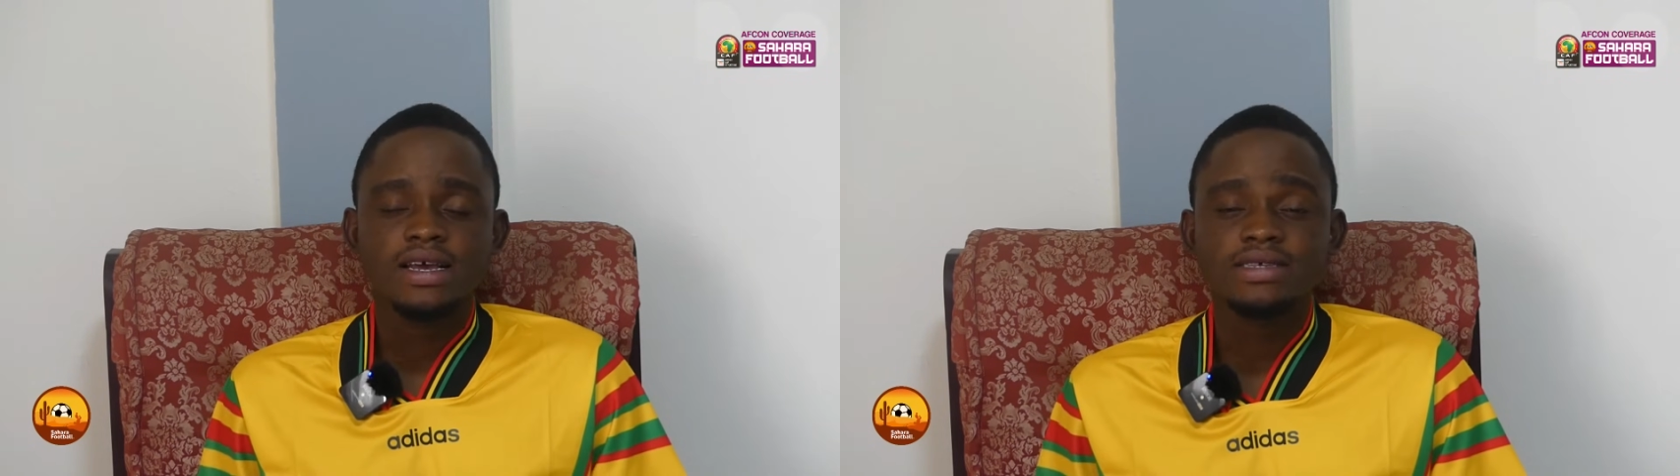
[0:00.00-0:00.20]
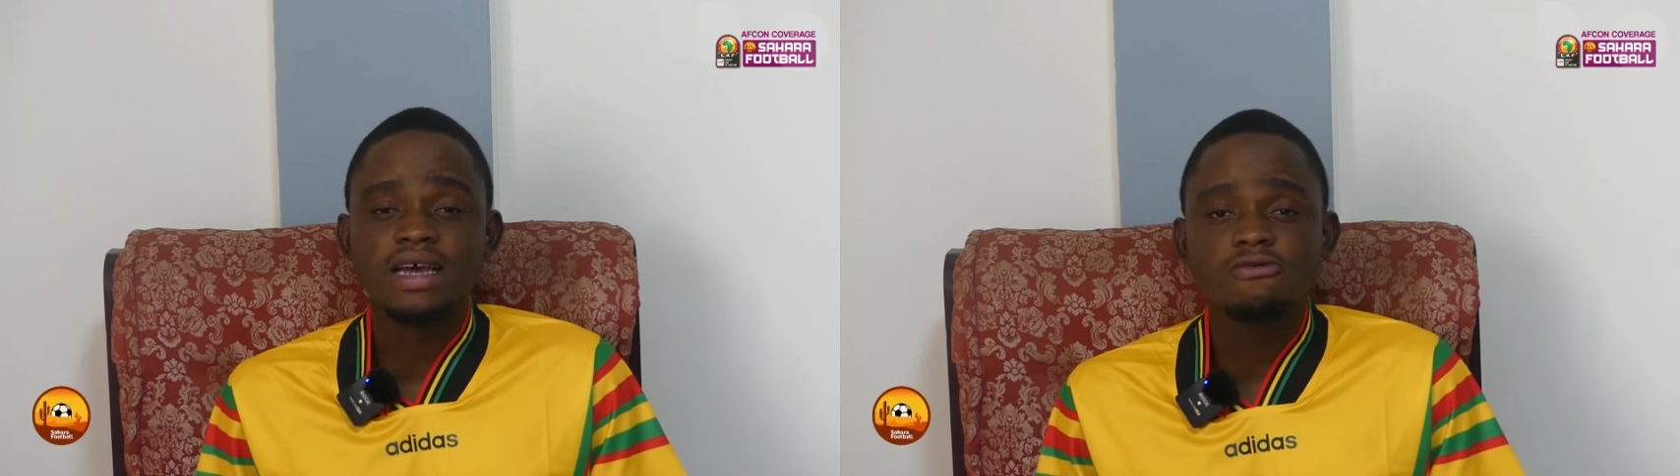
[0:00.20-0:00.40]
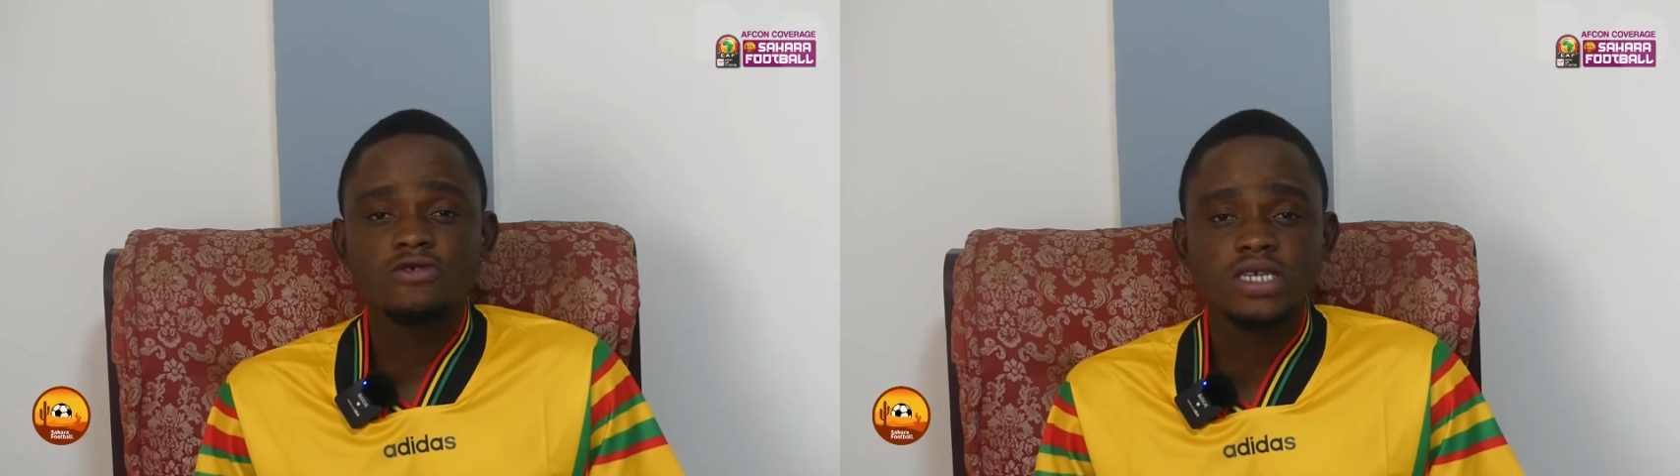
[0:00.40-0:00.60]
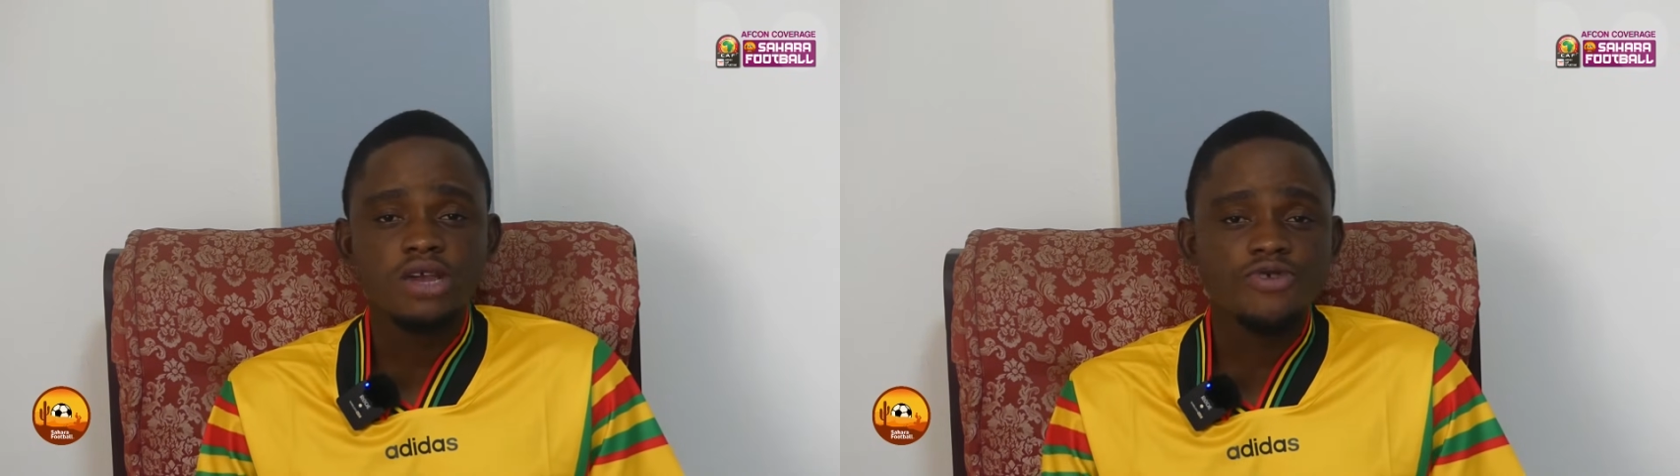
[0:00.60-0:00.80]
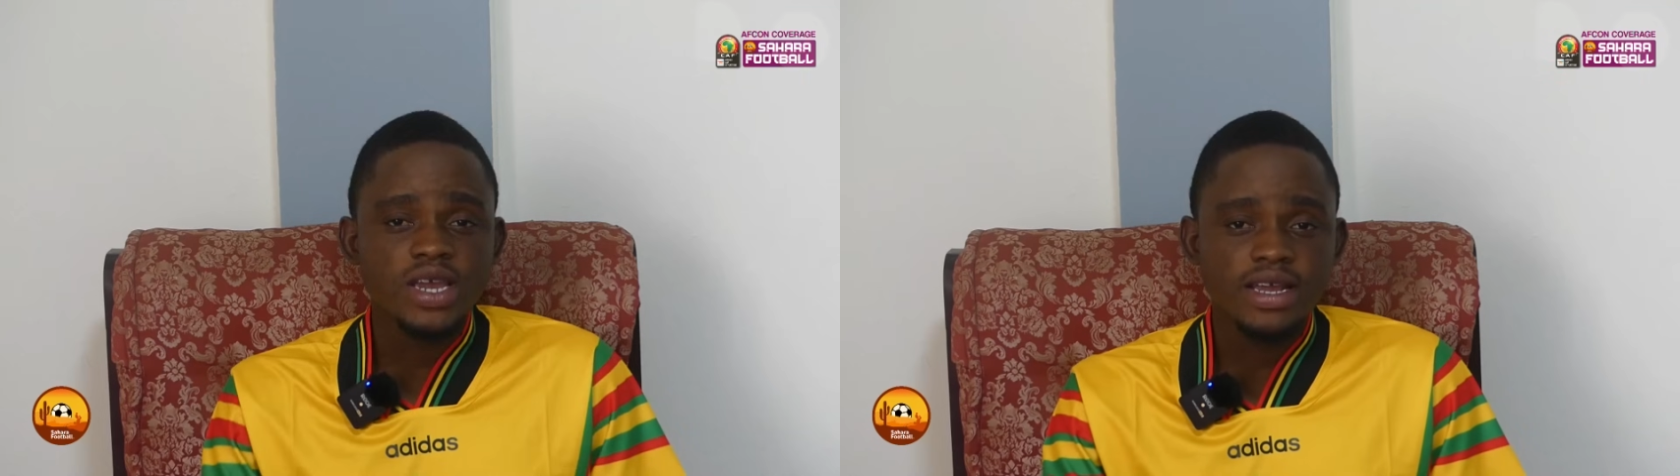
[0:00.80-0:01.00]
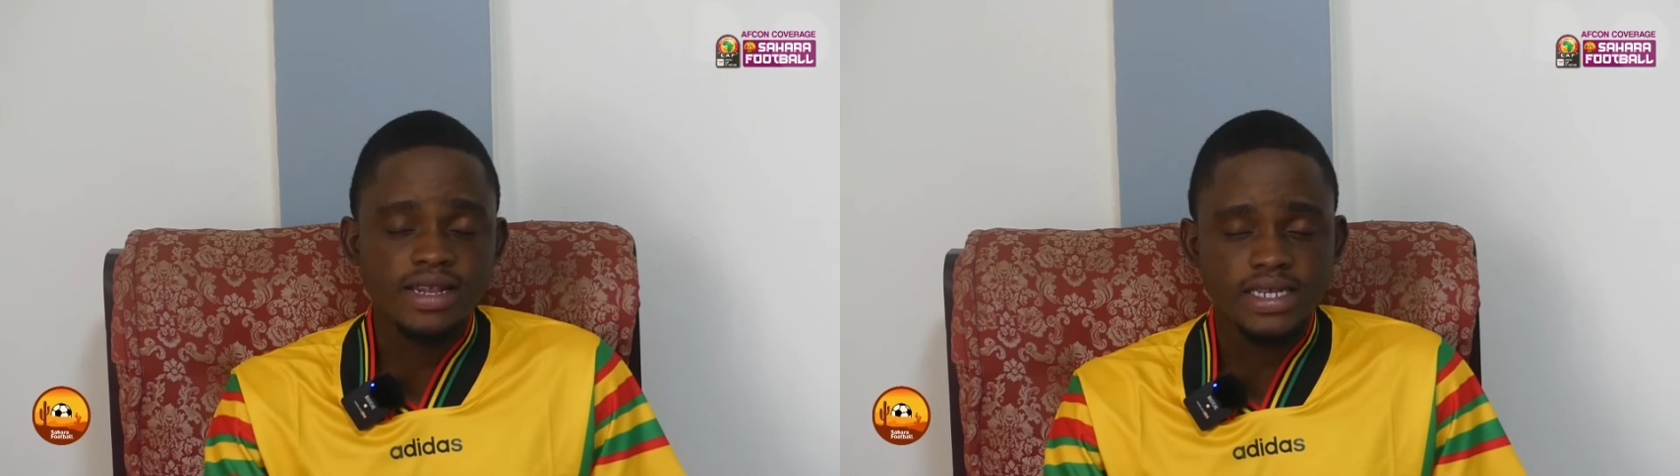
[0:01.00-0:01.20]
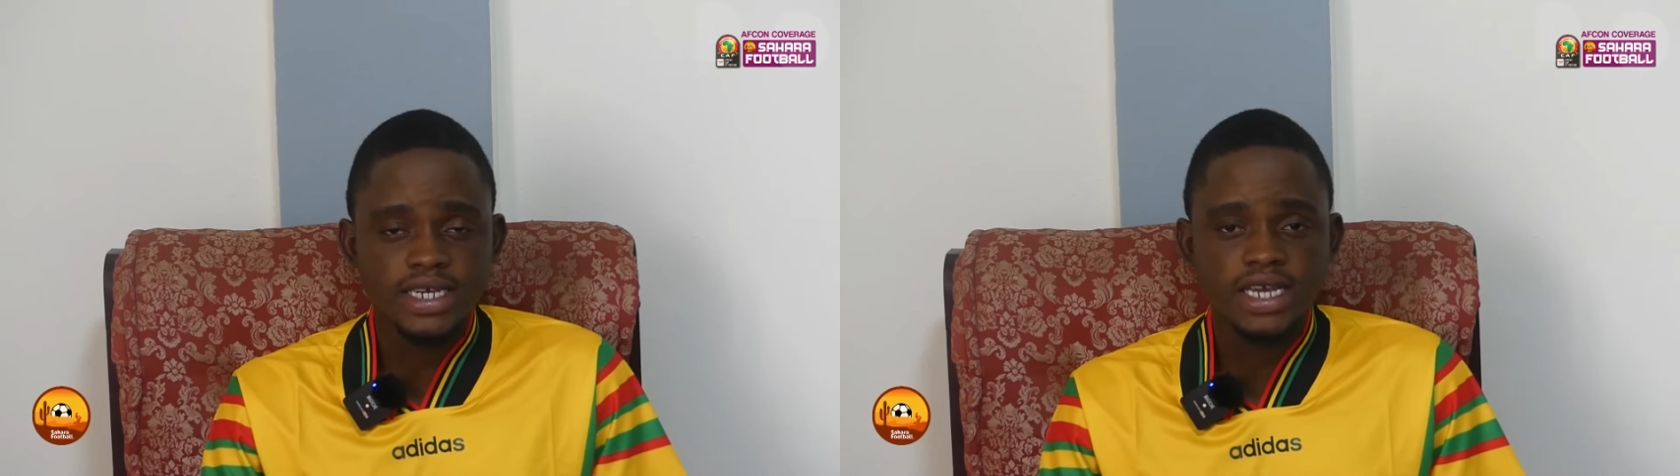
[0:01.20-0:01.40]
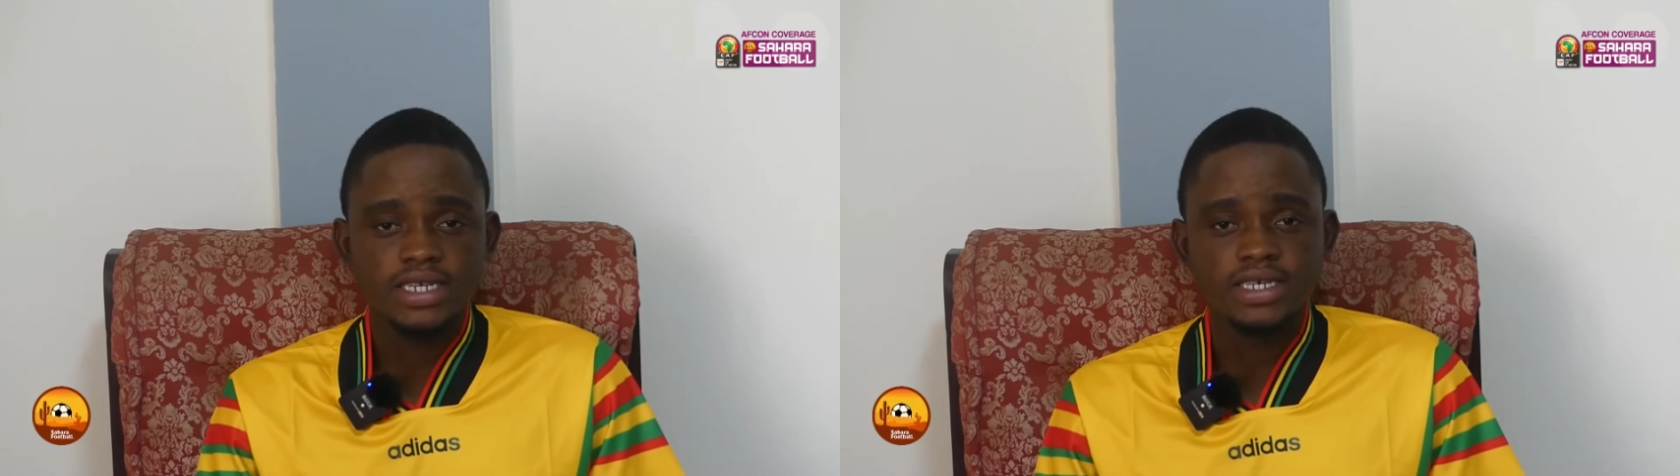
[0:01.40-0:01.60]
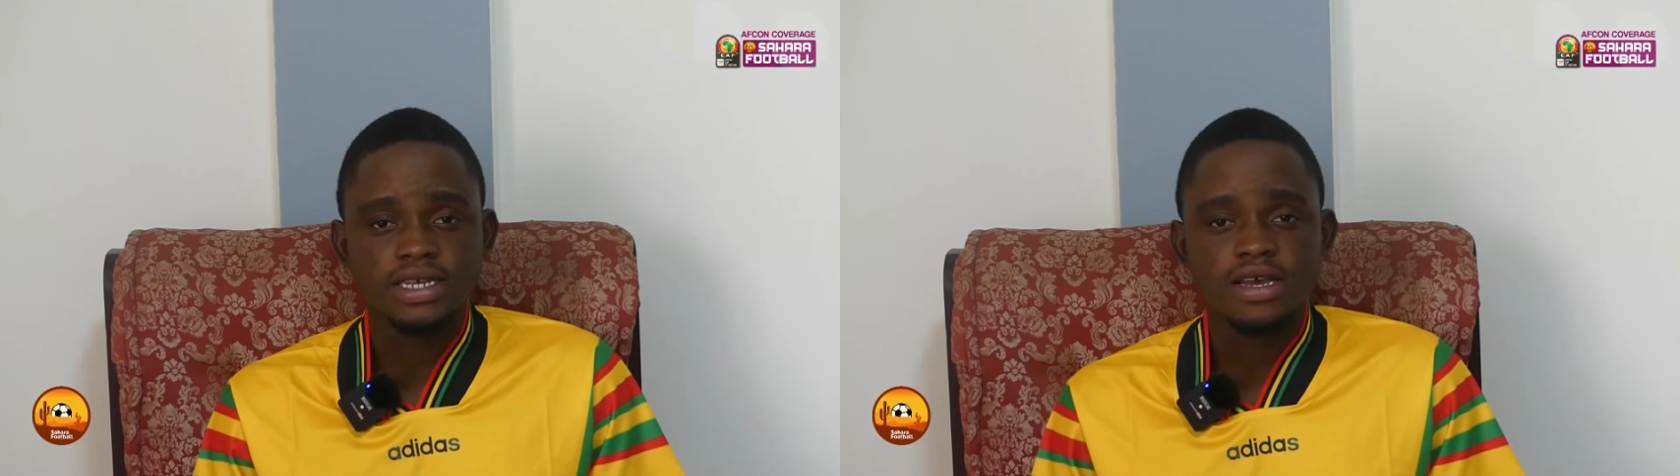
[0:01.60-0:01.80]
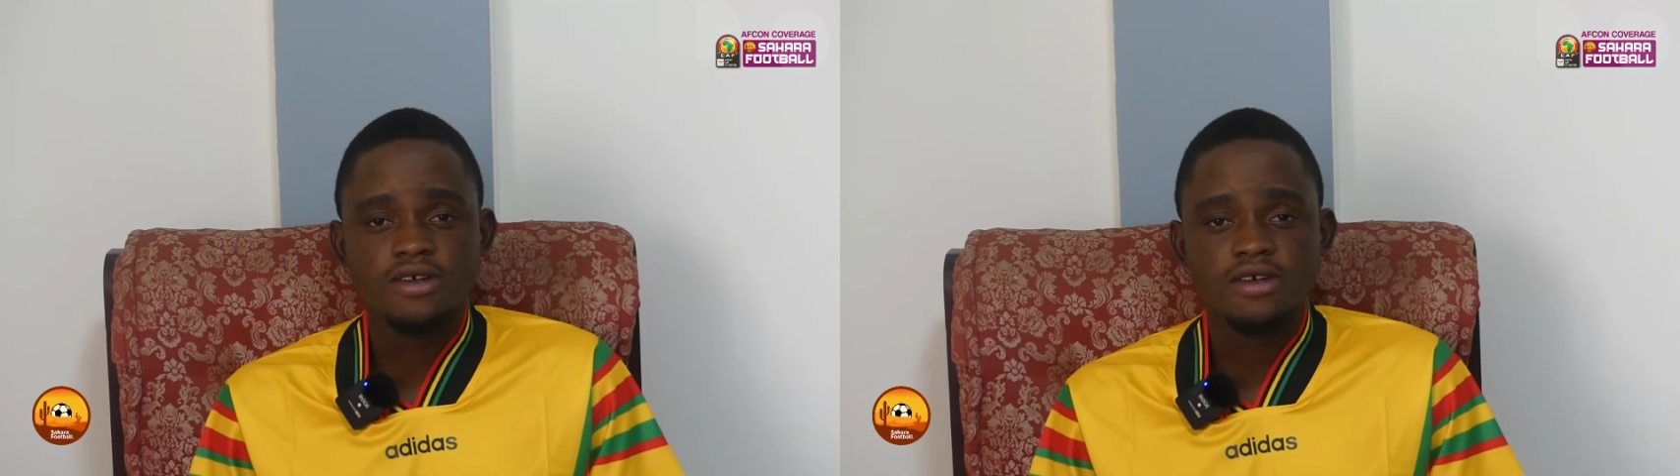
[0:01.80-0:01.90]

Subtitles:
Some will say ring in the changes,